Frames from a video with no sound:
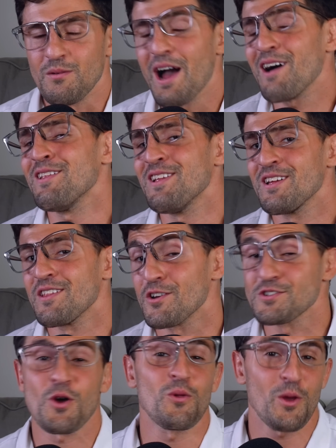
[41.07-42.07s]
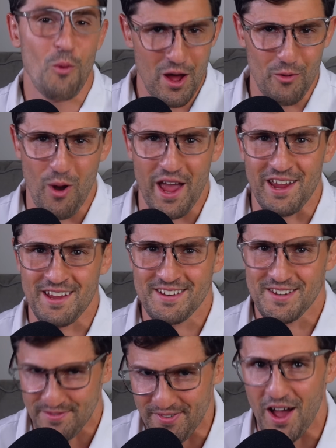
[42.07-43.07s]
Well, there's only one way
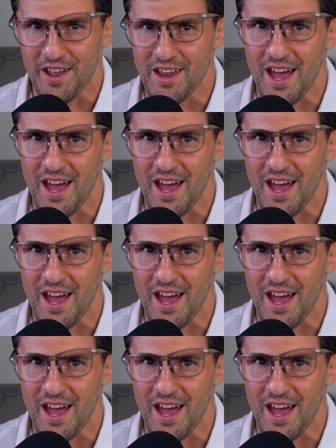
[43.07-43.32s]
to find